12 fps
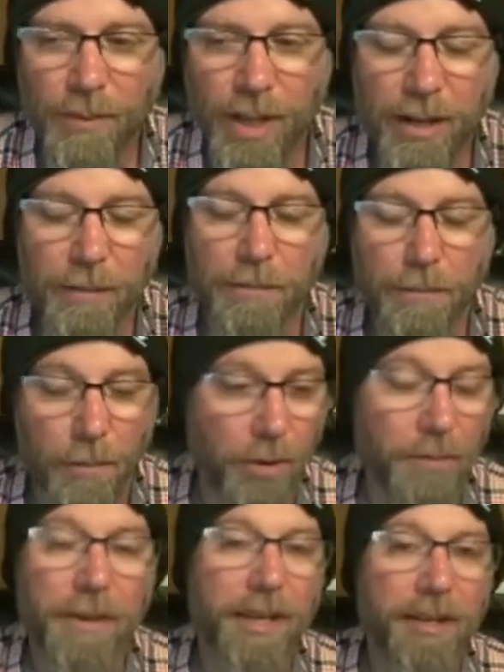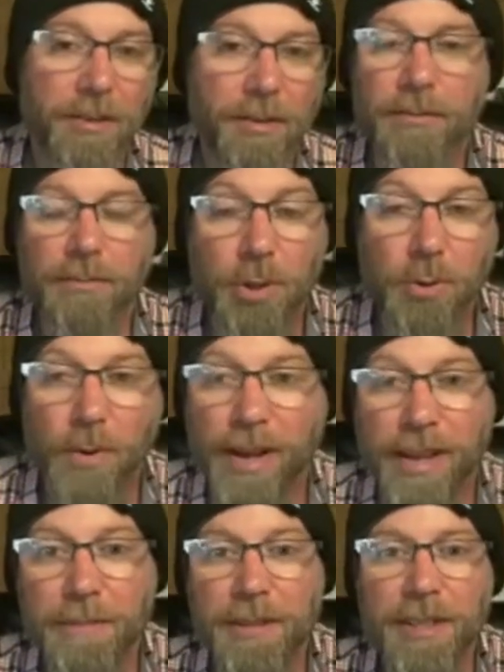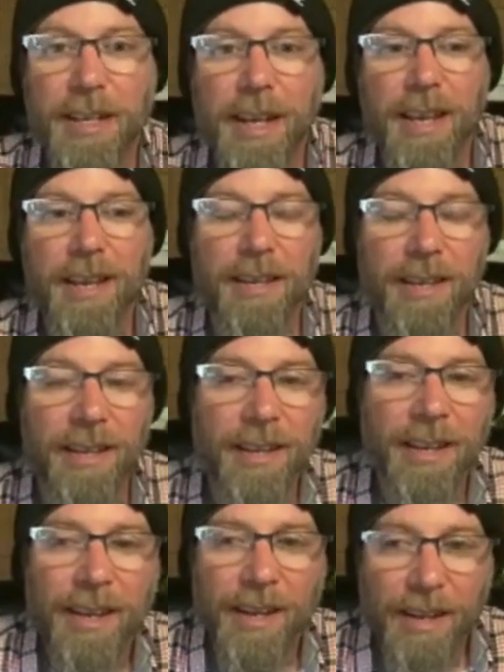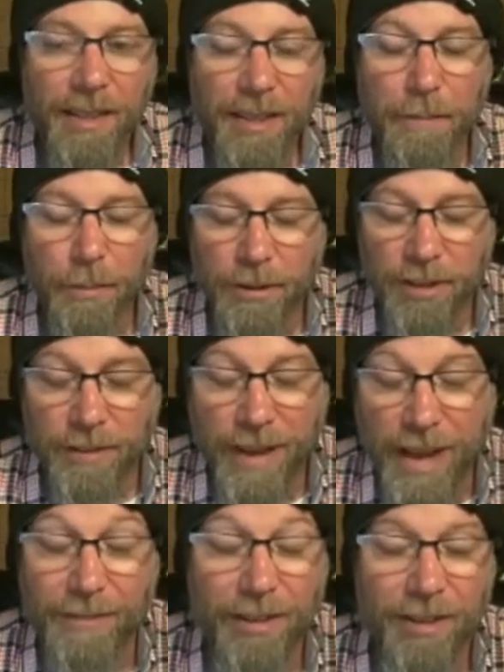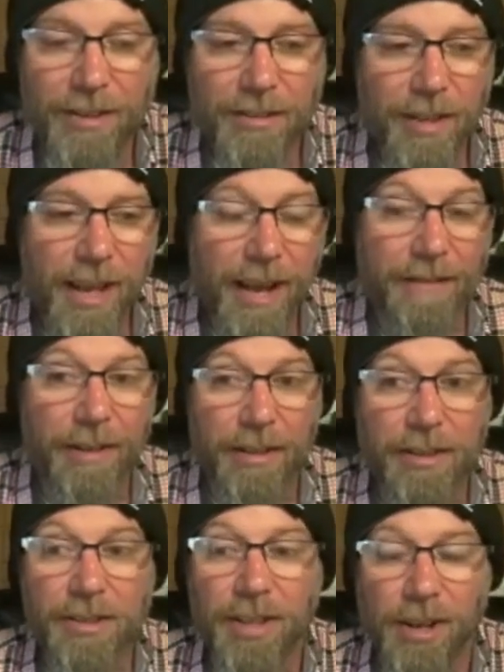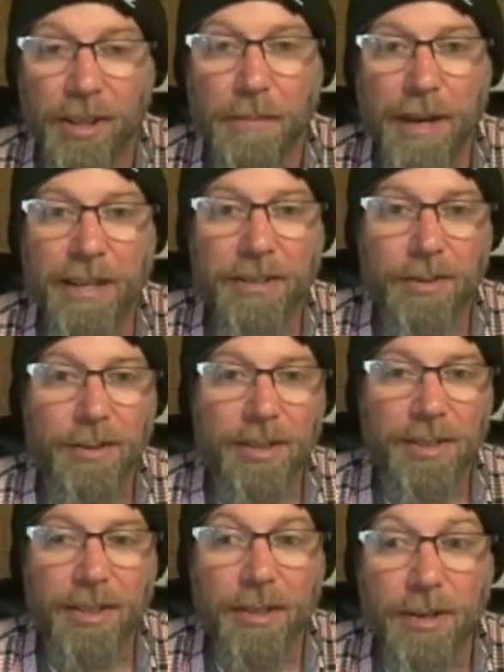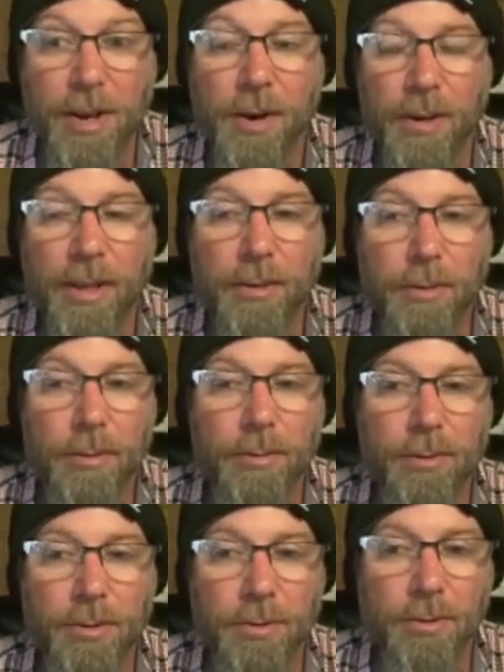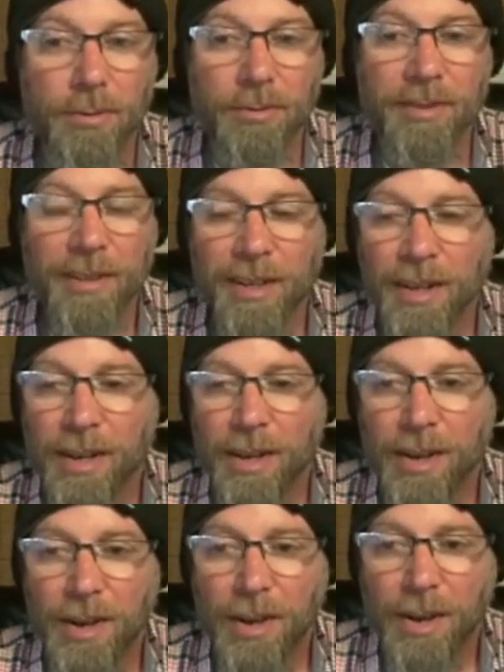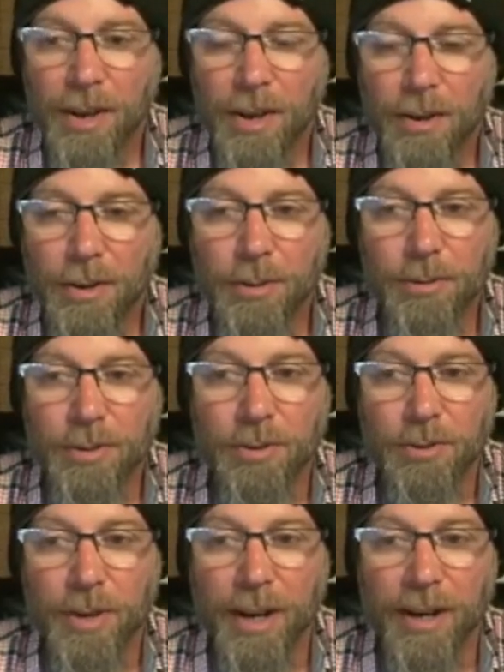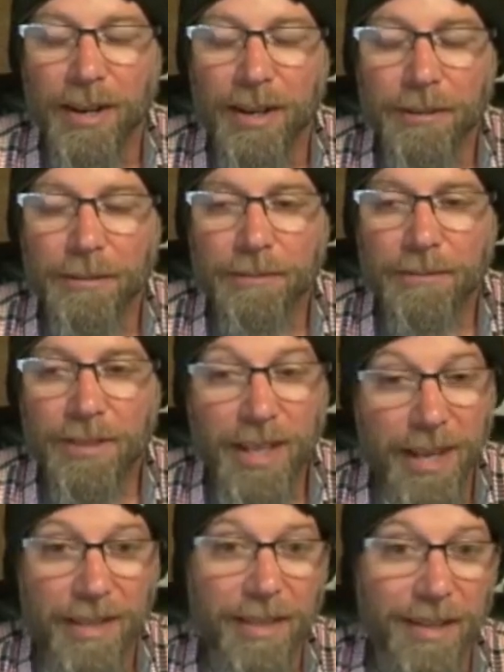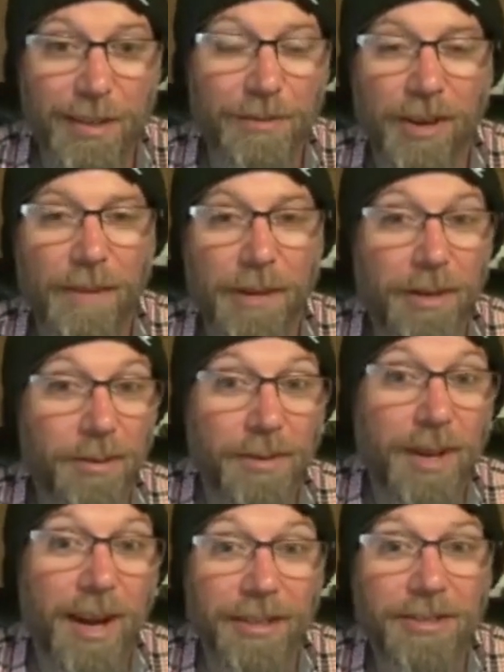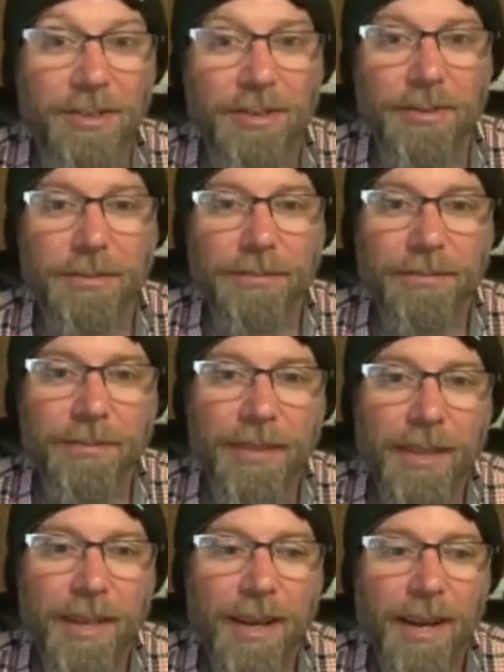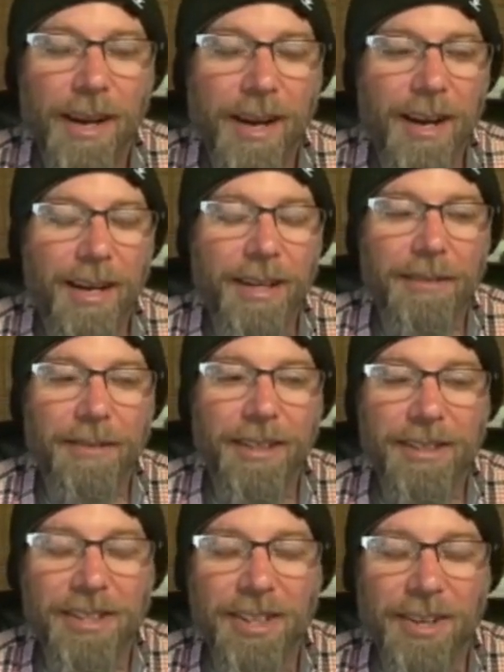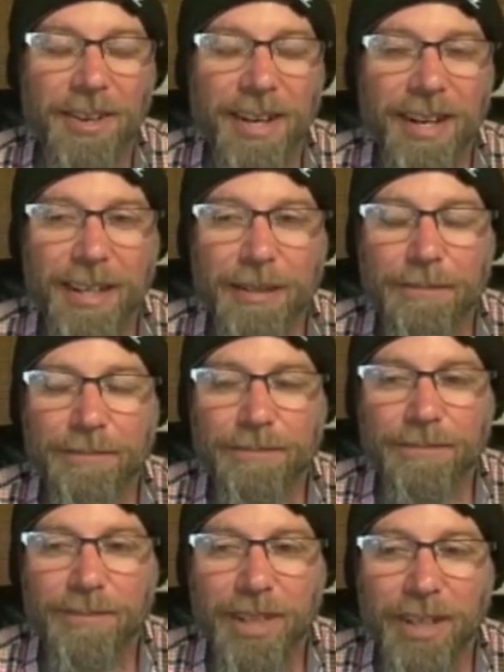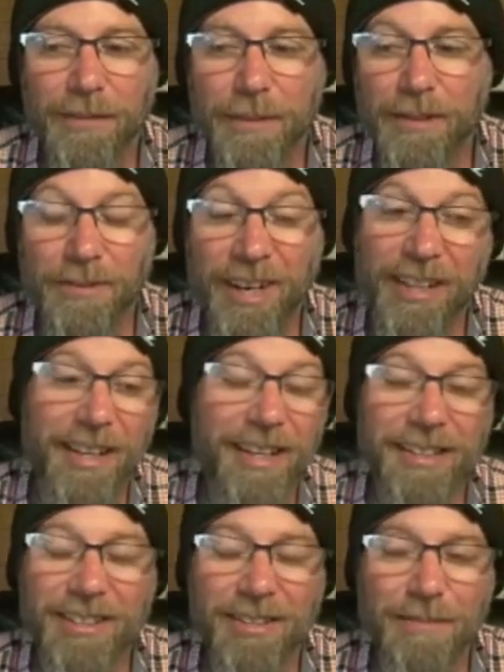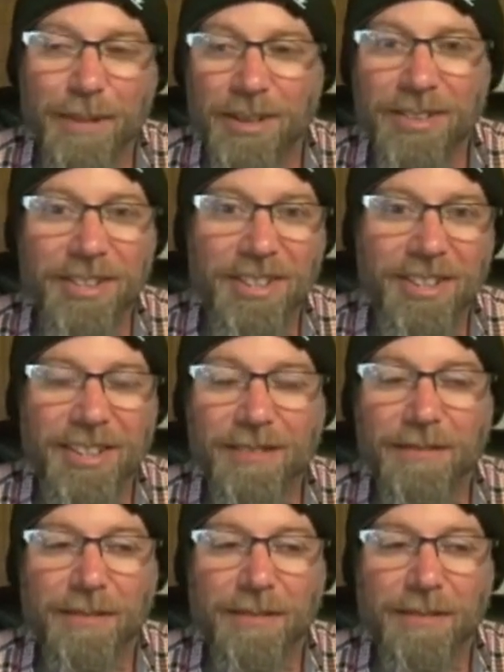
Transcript: helped mold me into who I am today, and the importance of having having solid mentors and knowing who to who to uh, take things from and who not to. Uh, and so, uh, you know, but really it's mostly just,